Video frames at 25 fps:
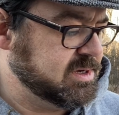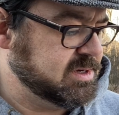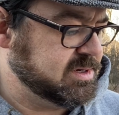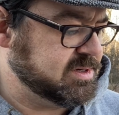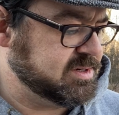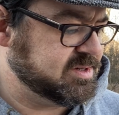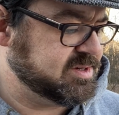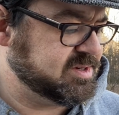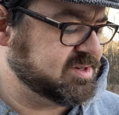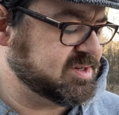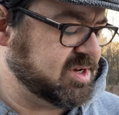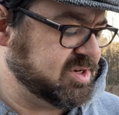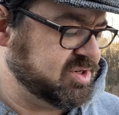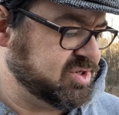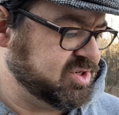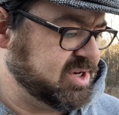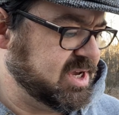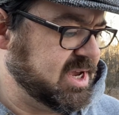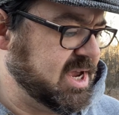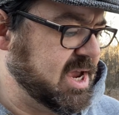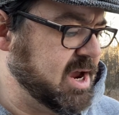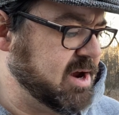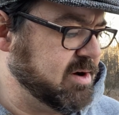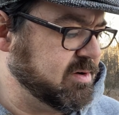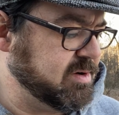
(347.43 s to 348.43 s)
Such
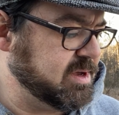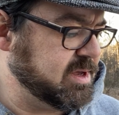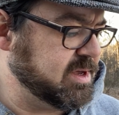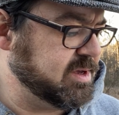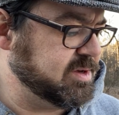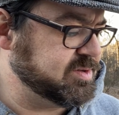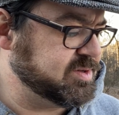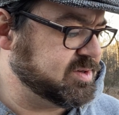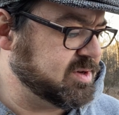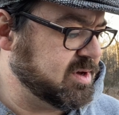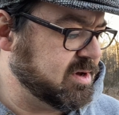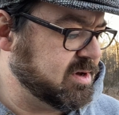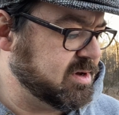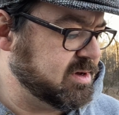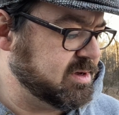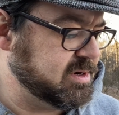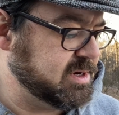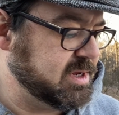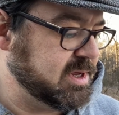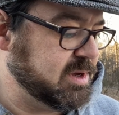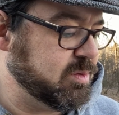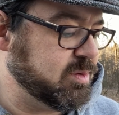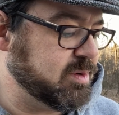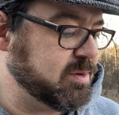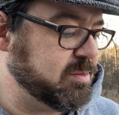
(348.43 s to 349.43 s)
carryings on,
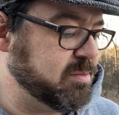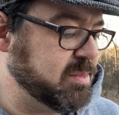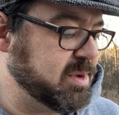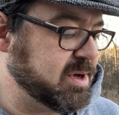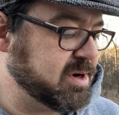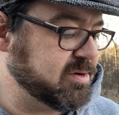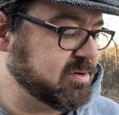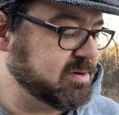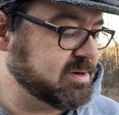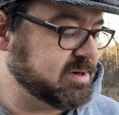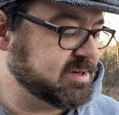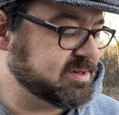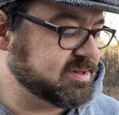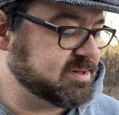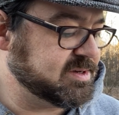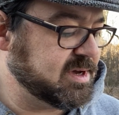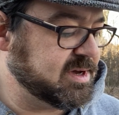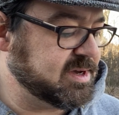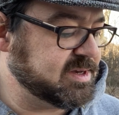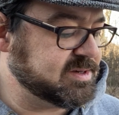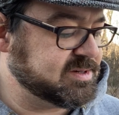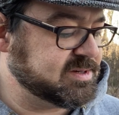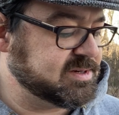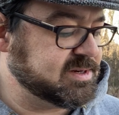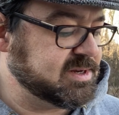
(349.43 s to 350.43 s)
he would mutter in
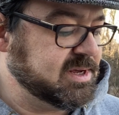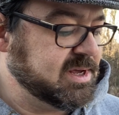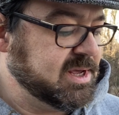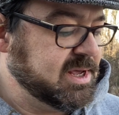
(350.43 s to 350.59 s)
disgust